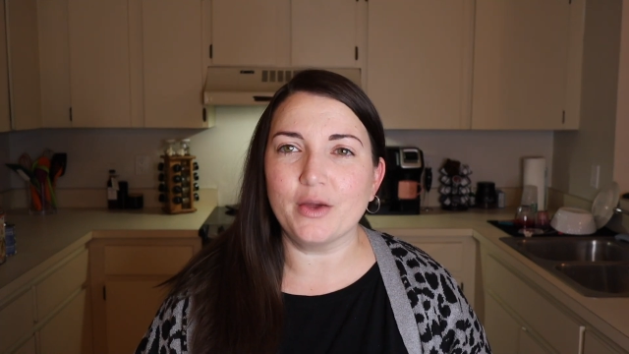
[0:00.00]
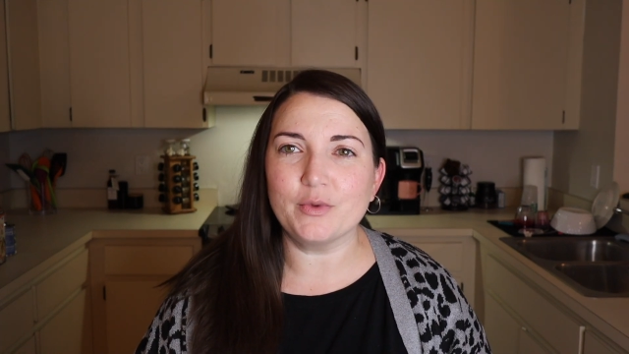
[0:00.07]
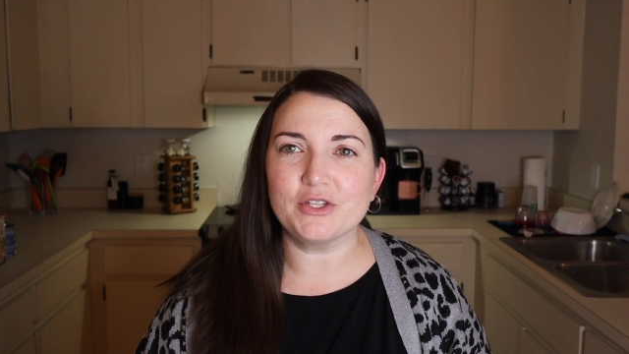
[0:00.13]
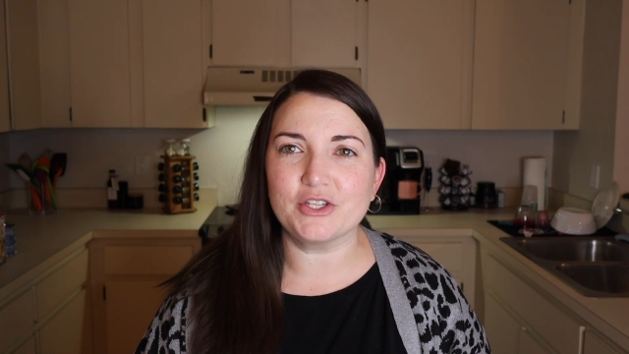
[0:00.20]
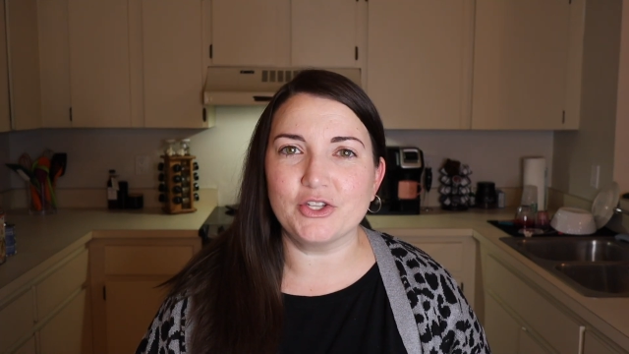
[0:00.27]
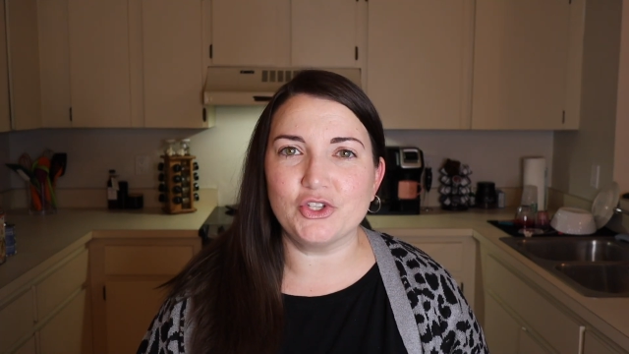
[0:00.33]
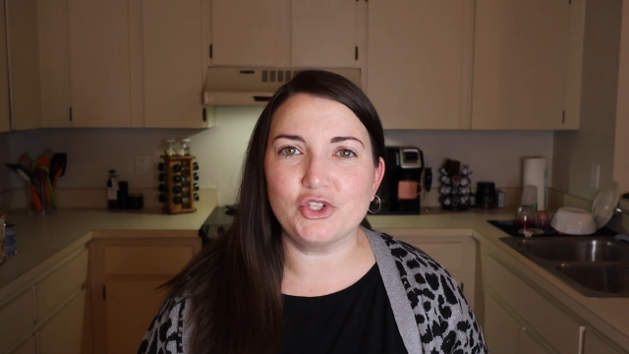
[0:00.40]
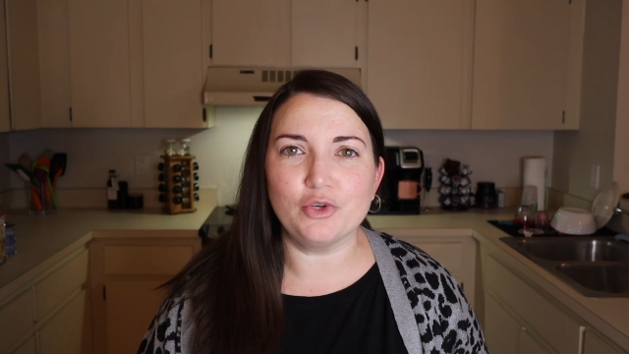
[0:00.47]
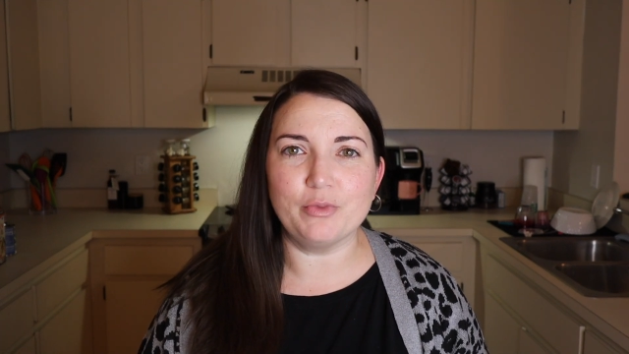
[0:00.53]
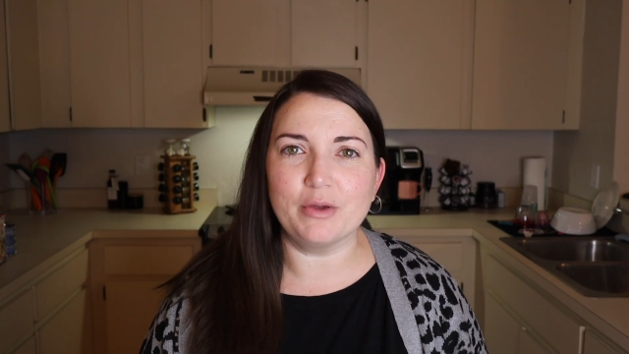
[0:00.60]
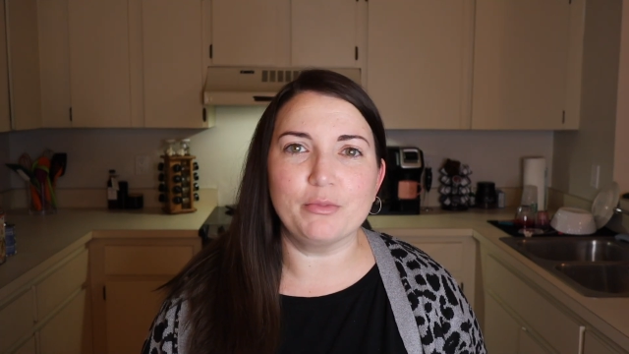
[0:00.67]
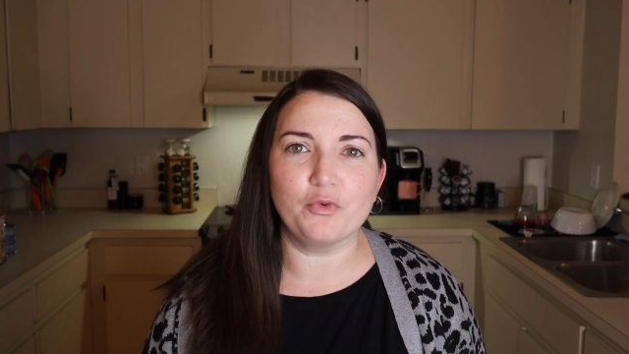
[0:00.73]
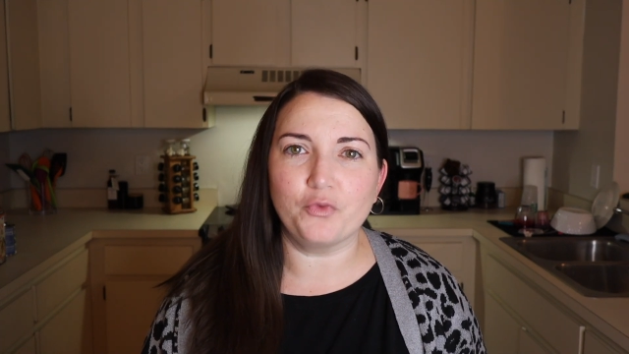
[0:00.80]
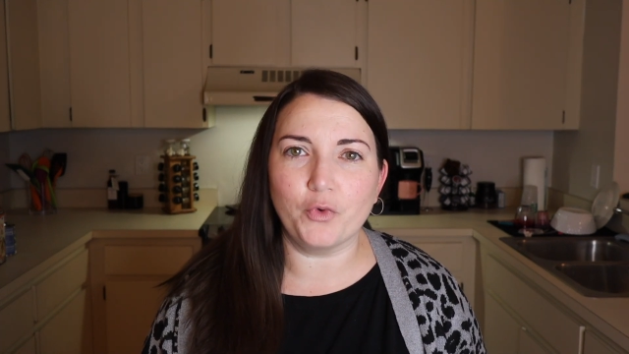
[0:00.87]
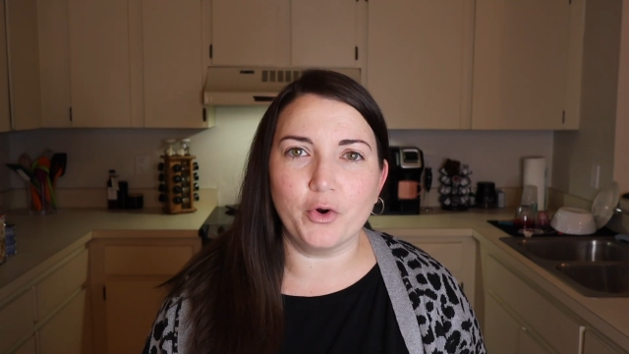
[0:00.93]
was consuming
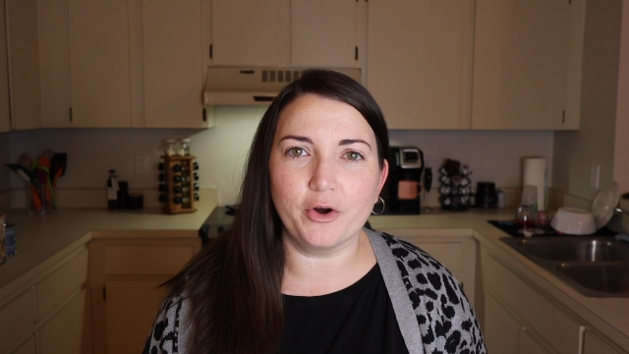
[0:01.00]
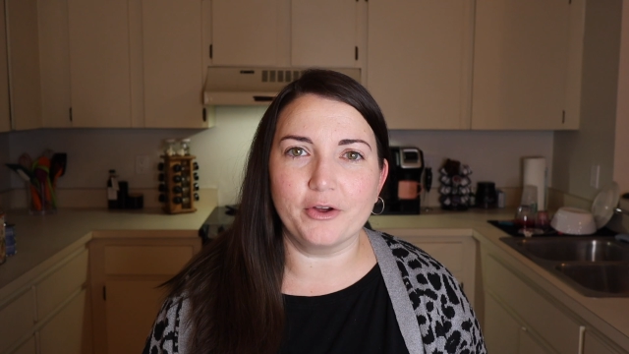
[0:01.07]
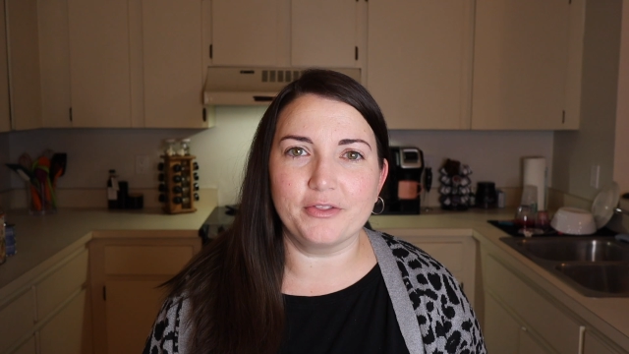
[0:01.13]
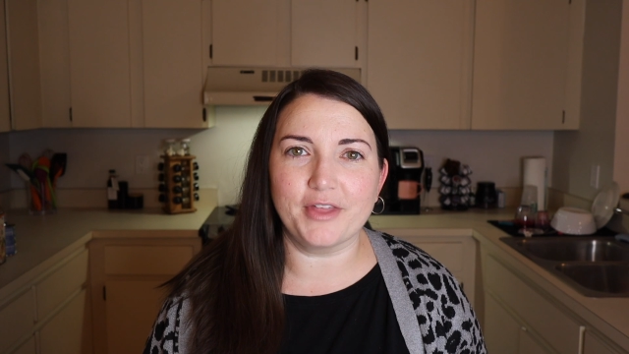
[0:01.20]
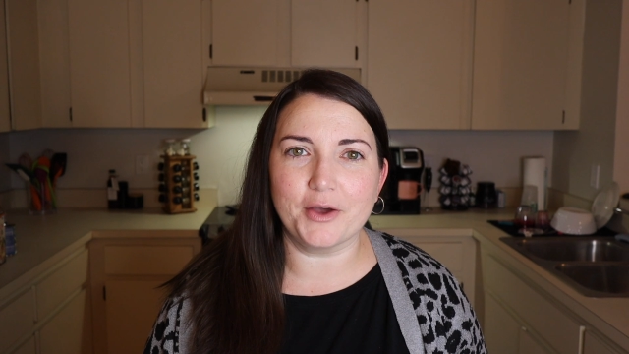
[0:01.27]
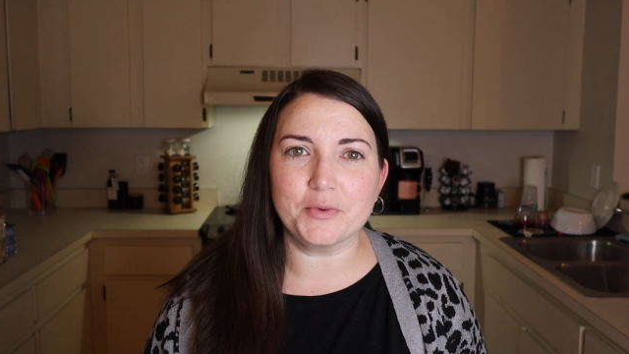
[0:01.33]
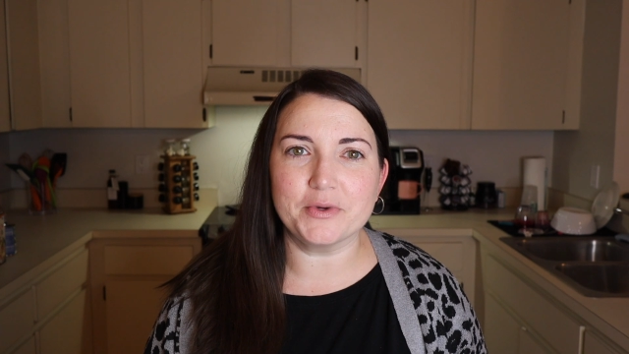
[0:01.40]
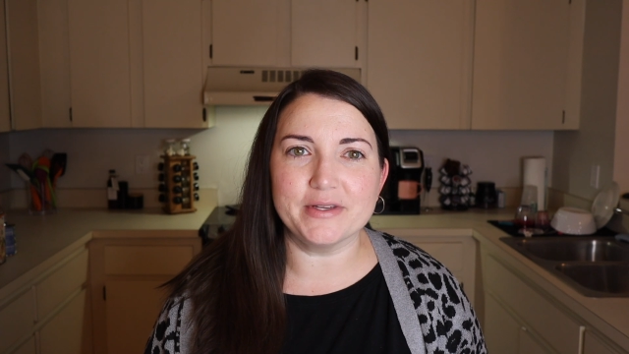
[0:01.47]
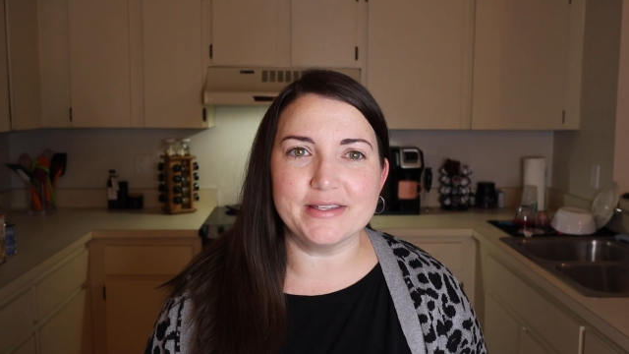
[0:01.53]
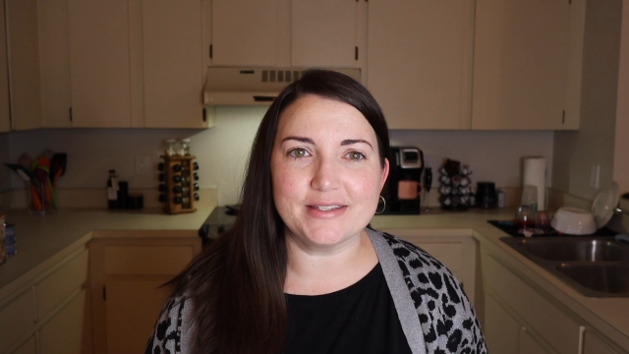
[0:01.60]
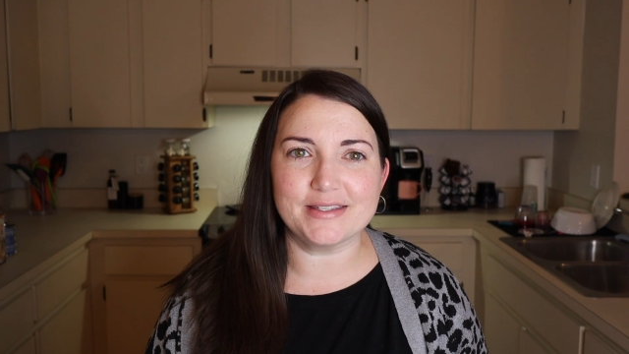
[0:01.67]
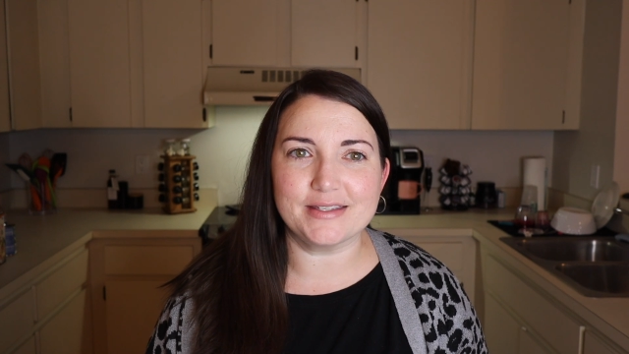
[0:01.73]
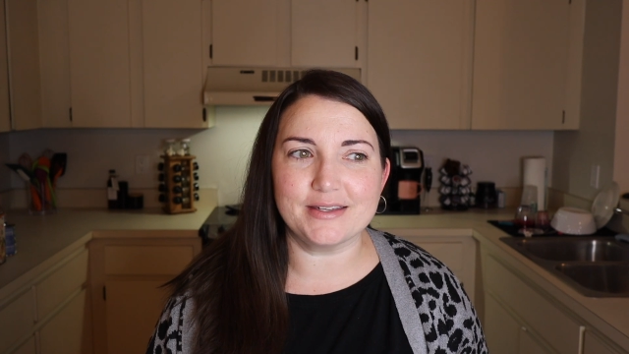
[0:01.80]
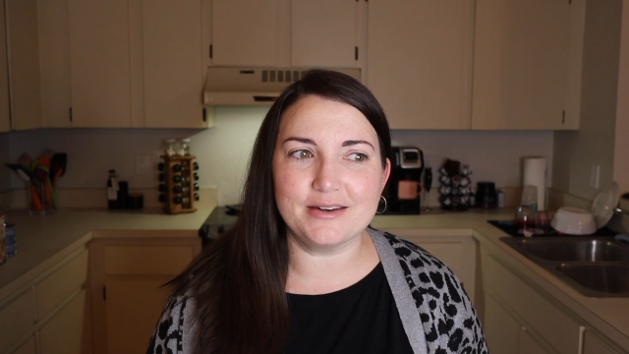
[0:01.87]
before that was